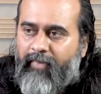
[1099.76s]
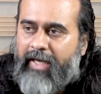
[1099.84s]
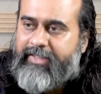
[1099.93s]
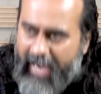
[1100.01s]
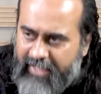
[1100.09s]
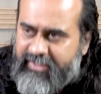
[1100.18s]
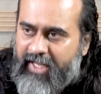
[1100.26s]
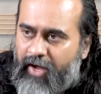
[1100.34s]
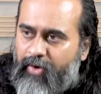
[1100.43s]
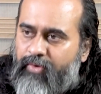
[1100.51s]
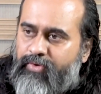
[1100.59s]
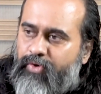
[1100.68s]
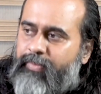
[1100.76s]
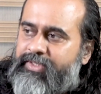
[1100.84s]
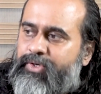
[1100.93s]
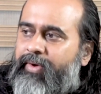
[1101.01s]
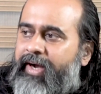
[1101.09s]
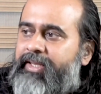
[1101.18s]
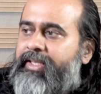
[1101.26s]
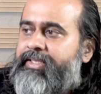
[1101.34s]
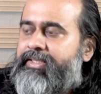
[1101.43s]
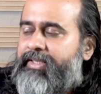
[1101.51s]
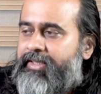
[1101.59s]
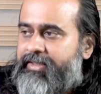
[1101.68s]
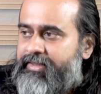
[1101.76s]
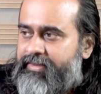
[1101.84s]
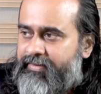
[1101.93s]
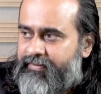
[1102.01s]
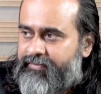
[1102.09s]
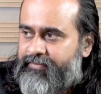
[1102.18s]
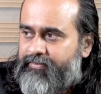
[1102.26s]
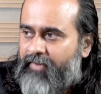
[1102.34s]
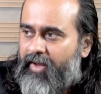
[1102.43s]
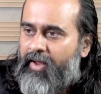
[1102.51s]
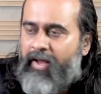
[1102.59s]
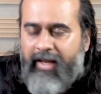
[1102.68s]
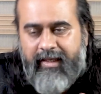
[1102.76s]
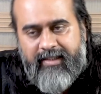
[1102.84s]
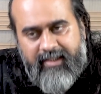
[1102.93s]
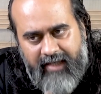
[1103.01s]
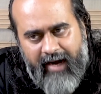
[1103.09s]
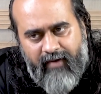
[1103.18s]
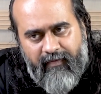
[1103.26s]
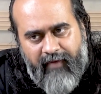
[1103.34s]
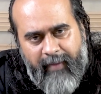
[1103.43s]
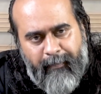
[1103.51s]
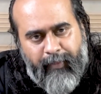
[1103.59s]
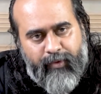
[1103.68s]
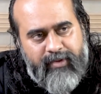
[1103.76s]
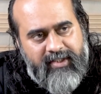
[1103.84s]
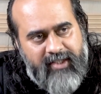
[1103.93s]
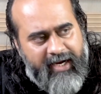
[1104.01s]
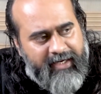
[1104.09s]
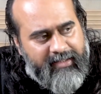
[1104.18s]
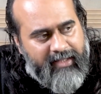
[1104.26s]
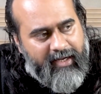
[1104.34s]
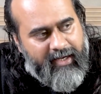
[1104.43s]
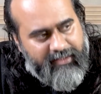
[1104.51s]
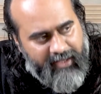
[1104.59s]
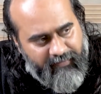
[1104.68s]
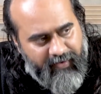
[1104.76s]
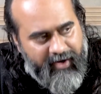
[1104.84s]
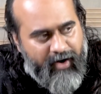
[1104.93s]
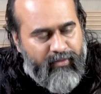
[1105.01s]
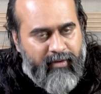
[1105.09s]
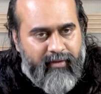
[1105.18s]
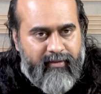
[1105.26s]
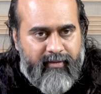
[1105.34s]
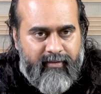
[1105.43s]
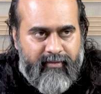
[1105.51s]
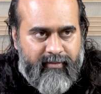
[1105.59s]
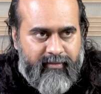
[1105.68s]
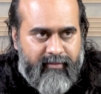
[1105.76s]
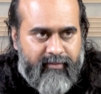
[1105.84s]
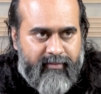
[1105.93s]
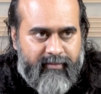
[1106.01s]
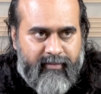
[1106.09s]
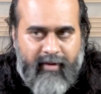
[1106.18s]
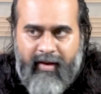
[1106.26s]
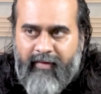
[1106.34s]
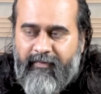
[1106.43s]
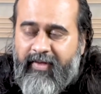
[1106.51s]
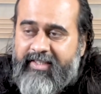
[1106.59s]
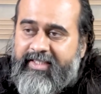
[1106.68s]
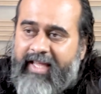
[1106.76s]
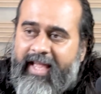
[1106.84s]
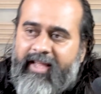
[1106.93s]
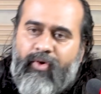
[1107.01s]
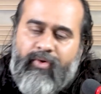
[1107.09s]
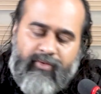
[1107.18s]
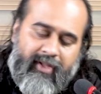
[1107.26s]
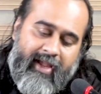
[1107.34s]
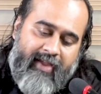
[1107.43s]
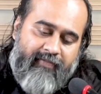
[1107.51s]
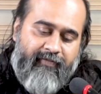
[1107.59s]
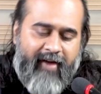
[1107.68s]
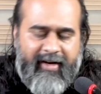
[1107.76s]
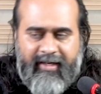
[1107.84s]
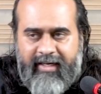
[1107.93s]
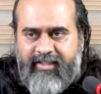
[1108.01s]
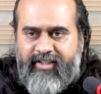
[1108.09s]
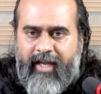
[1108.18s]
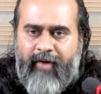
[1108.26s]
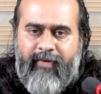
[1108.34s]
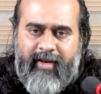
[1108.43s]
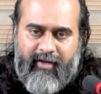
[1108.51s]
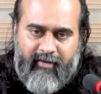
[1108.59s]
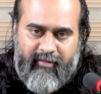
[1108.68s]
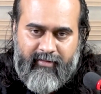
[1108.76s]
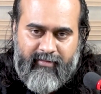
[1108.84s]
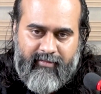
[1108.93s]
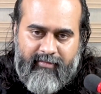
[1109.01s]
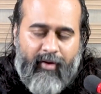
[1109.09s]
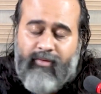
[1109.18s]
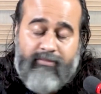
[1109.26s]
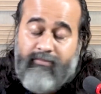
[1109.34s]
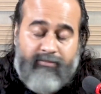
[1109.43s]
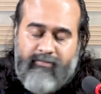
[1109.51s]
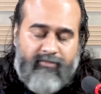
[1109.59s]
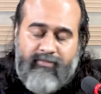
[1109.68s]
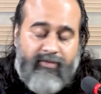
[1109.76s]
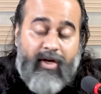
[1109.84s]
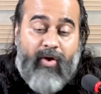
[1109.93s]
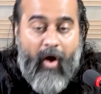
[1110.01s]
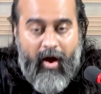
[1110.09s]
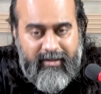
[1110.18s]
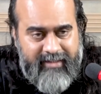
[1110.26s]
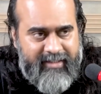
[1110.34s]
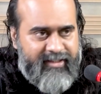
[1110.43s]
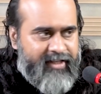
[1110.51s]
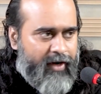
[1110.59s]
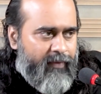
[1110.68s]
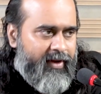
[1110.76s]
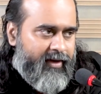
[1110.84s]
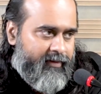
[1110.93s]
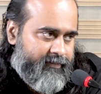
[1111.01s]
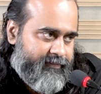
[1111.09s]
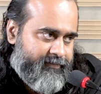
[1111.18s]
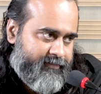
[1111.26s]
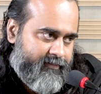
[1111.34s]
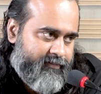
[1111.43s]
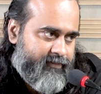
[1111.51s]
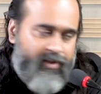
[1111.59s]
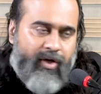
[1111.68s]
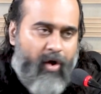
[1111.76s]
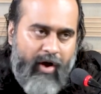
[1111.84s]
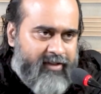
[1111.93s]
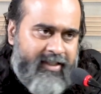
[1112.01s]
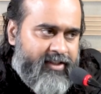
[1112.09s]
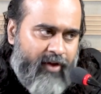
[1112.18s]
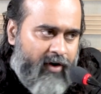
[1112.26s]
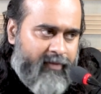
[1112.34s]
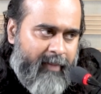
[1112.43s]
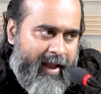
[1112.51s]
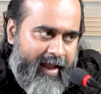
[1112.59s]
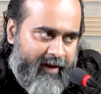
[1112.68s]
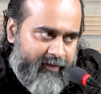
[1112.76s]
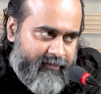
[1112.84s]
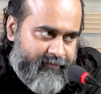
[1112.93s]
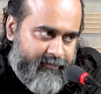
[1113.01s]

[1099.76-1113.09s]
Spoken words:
That's how you must look at these things. Instead, we proceed the other way around. We say, oh, the effect is genuine. Oh, the cause is genuine. The cause is not Maya.